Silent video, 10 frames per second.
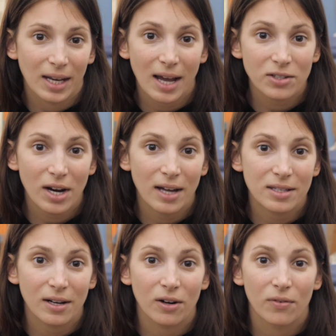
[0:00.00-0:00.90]
Nectar
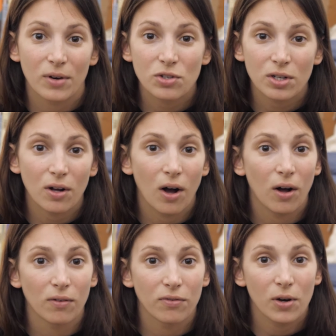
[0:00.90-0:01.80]
has their original
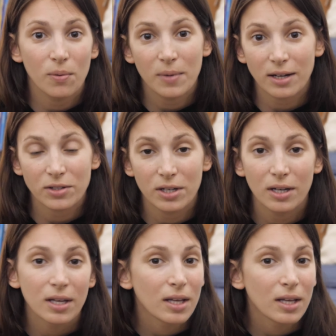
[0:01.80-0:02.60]
all-foam Nectar,